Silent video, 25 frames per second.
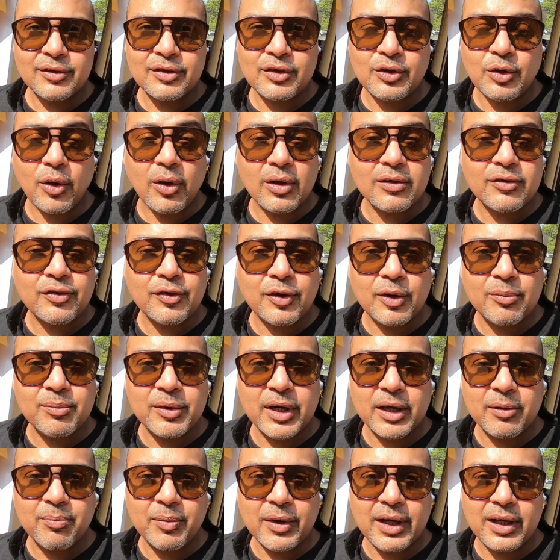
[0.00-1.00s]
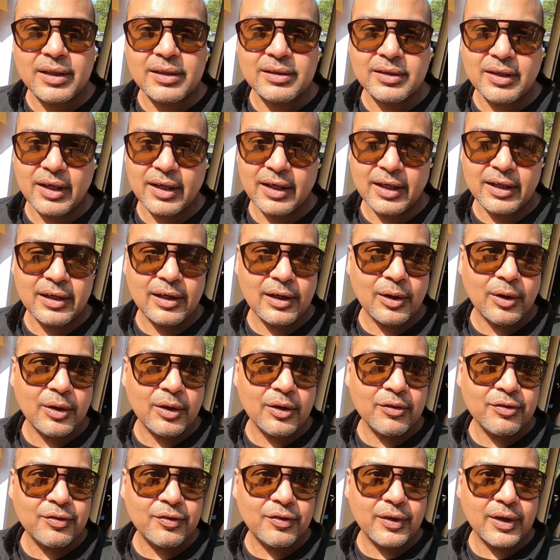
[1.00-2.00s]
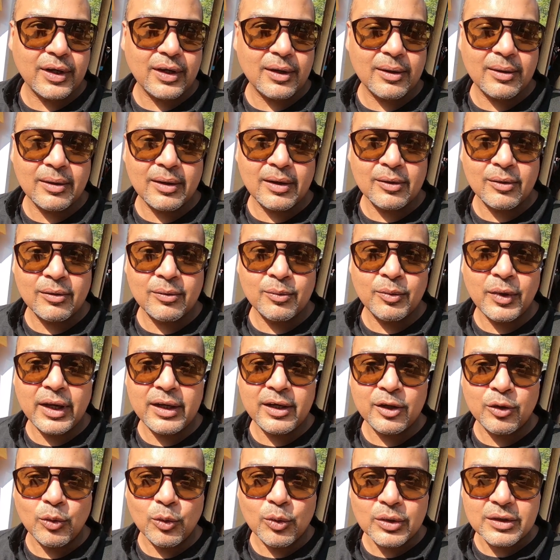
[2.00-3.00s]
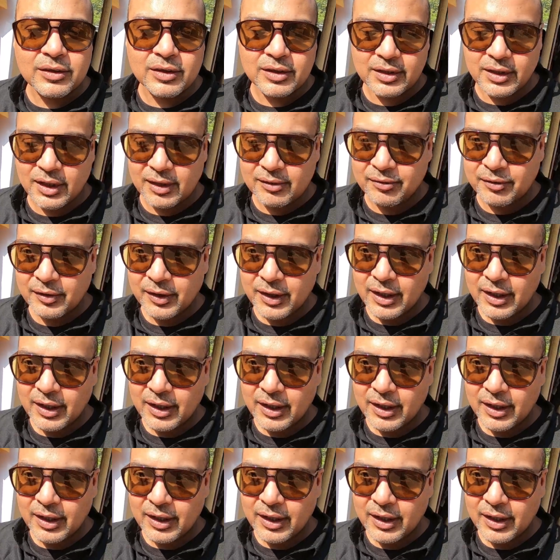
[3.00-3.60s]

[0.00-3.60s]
stalls from Nepal selling a lot of very cool stuff.